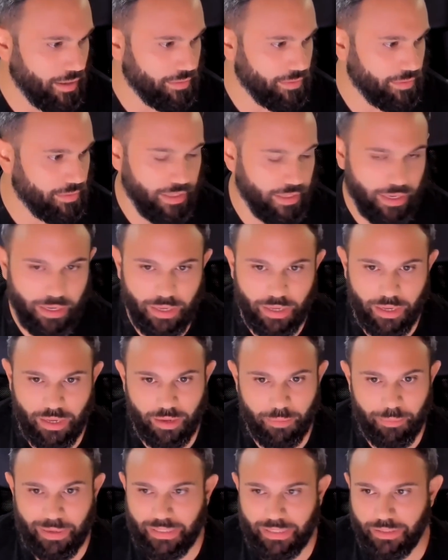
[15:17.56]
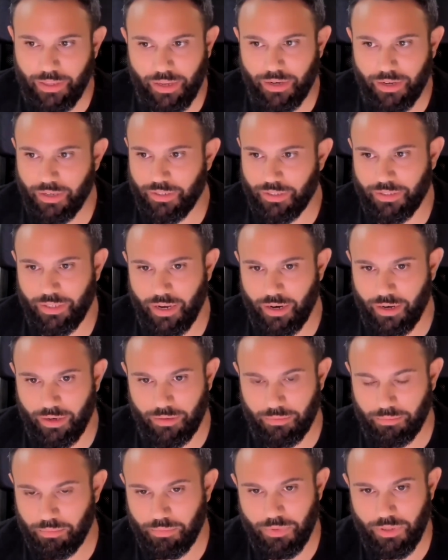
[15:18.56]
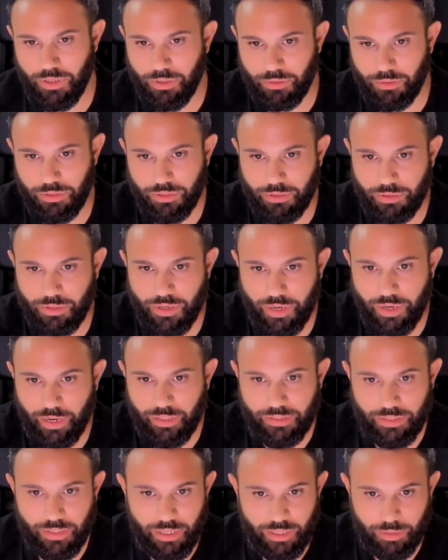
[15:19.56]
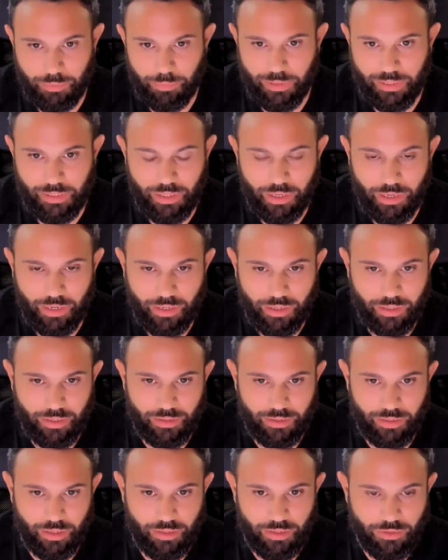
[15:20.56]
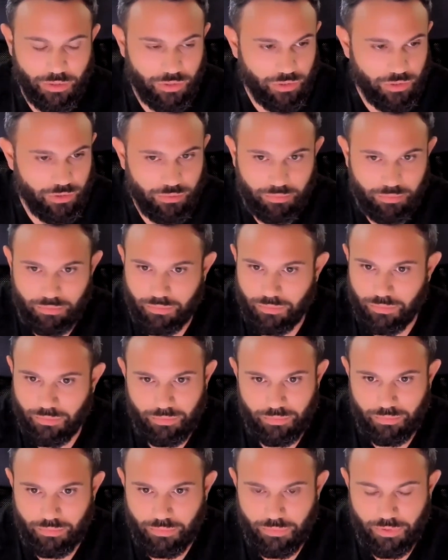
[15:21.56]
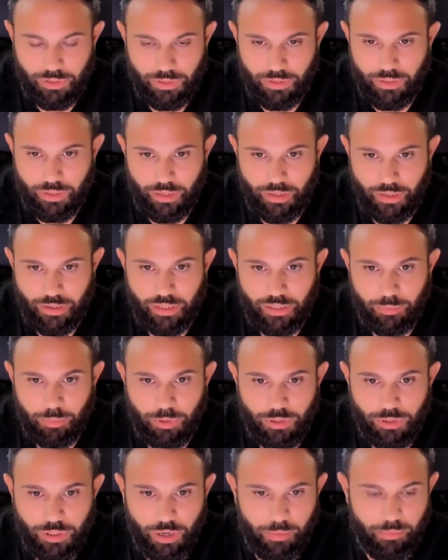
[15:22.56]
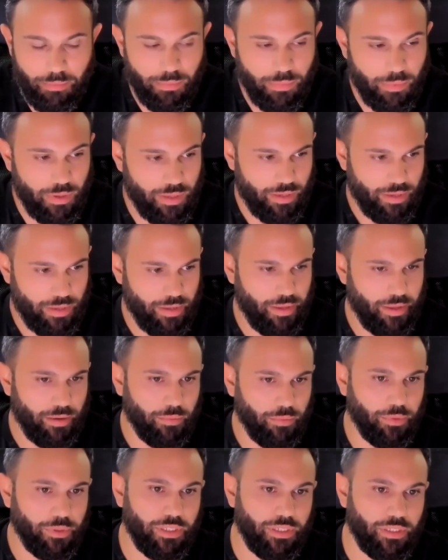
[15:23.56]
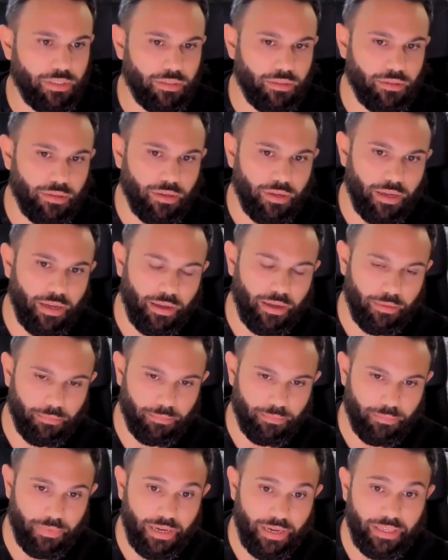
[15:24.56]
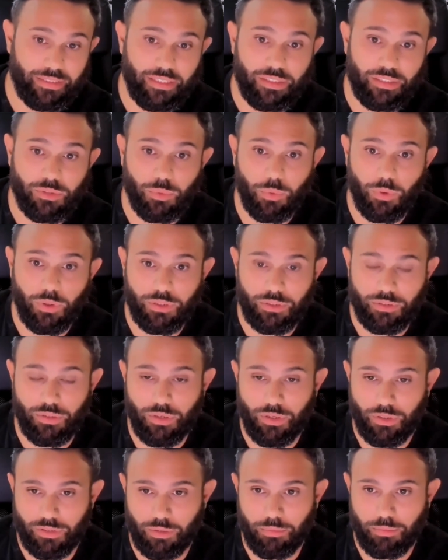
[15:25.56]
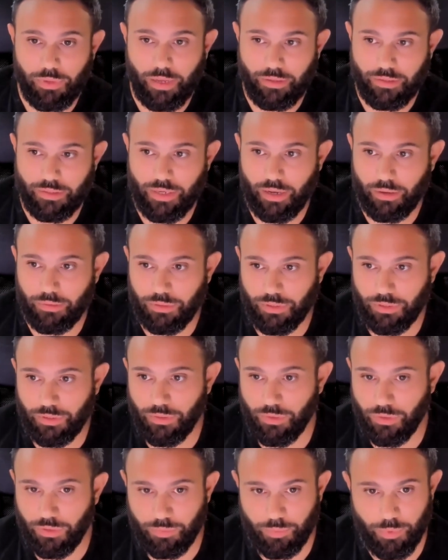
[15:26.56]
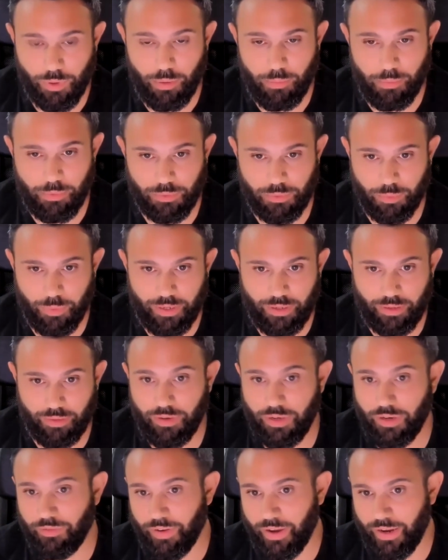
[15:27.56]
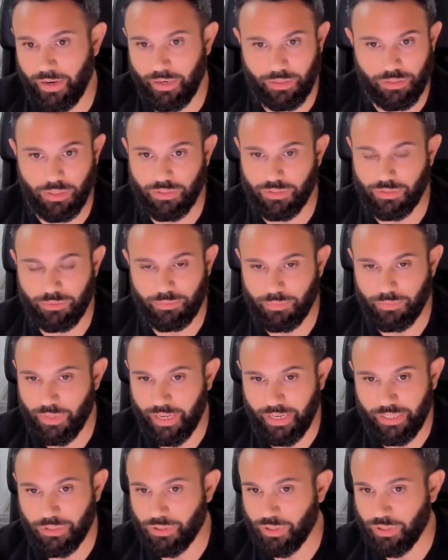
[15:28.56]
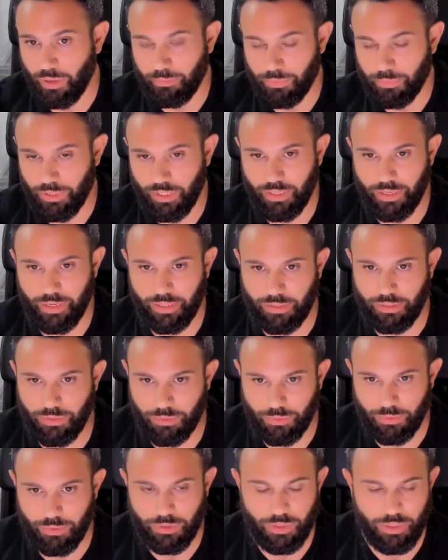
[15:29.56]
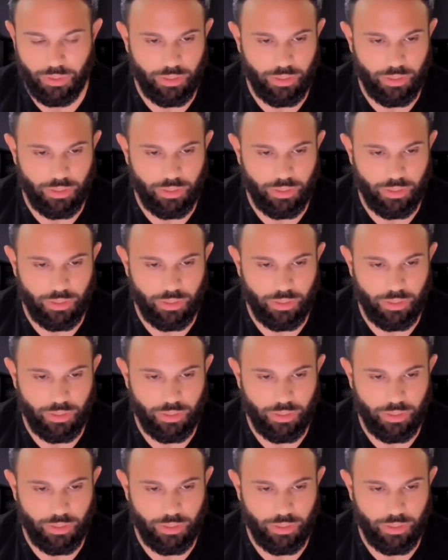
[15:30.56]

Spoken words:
The maintainers are, just crazy at maintaining it. They just did an incredible job with it. And it's what, sometimes causes those problems where the verifier doesn't catch something and you